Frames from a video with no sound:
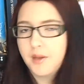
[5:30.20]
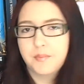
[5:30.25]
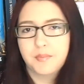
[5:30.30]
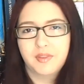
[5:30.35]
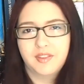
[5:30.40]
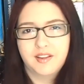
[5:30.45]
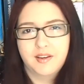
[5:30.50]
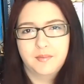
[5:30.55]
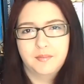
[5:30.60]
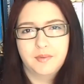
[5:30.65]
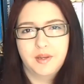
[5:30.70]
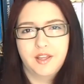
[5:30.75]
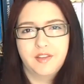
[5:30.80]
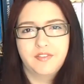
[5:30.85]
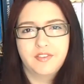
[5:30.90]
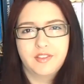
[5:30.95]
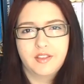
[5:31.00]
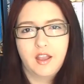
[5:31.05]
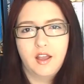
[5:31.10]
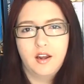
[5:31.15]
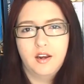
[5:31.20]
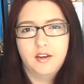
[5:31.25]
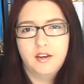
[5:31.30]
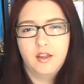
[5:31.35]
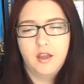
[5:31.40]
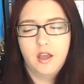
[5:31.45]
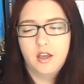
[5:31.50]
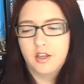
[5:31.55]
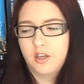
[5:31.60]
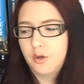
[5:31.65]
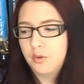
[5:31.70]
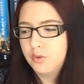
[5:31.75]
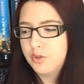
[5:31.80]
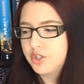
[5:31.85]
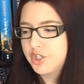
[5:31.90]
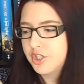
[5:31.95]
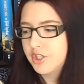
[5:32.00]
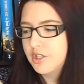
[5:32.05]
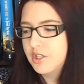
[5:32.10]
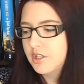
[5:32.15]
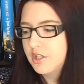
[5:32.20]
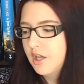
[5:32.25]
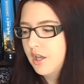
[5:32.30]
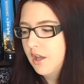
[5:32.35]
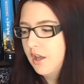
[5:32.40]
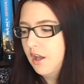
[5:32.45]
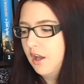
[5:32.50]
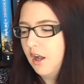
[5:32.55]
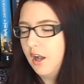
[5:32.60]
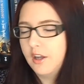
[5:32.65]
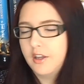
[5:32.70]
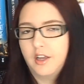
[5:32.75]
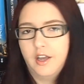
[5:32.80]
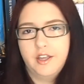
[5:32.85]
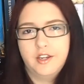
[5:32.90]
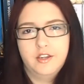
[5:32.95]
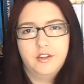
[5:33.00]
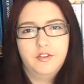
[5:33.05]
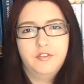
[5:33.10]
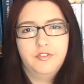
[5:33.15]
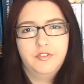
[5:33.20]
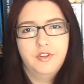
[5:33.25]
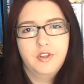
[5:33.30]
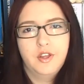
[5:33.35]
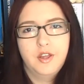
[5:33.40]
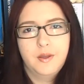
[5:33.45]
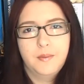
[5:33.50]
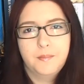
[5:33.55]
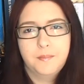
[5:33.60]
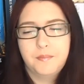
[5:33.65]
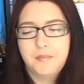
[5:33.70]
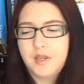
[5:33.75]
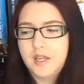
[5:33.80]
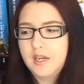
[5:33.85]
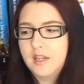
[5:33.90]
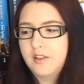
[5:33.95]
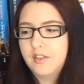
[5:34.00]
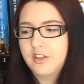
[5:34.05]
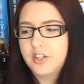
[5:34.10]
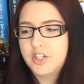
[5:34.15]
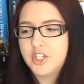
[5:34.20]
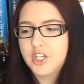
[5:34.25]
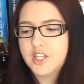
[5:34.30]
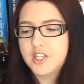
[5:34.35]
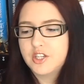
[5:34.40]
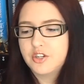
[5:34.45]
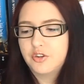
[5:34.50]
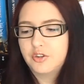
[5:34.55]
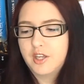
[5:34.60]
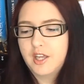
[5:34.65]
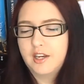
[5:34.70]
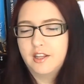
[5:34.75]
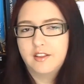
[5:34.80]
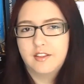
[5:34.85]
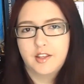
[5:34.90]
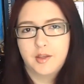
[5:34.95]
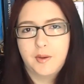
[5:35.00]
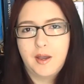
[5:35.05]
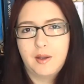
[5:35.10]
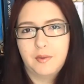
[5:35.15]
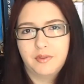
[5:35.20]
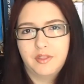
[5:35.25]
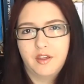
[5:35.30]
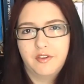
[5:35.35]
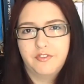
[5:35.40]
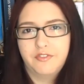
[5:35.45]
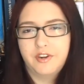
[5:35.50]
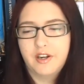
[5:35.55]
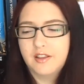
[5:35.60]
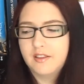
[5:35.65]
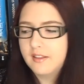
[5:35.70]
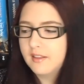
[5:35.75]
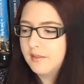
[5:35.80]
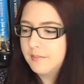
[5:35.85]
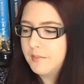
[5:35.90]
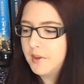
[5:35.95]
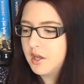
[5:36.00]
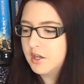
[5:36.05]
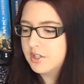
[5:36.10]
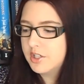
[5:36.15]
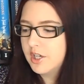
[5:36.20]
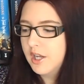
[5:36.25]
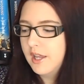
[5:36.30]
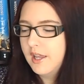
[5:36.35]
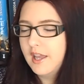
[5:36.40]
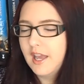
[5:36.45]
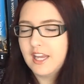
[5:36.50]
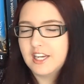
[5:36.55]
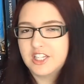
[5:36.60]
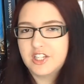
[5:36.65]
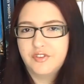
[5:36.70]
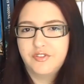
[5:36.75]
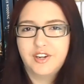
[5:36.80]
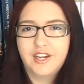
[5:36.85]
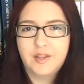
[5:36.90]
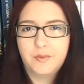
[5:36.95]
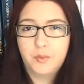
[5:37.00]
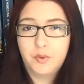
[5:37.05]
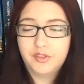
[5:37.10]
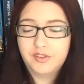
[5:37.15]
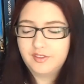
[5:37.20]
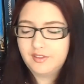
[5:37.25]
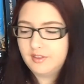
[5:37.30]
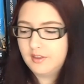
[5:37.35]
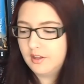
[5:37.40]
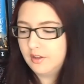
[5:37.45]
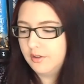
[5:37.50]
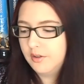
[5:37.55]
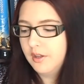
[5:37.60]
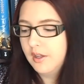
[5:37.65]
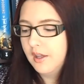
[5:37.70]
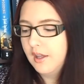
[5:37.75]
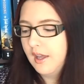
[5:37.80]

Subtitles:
her Muslim lifestyle and her cultures are kind of meaning that she's not getting to go out with her friends as much, and she really wants to.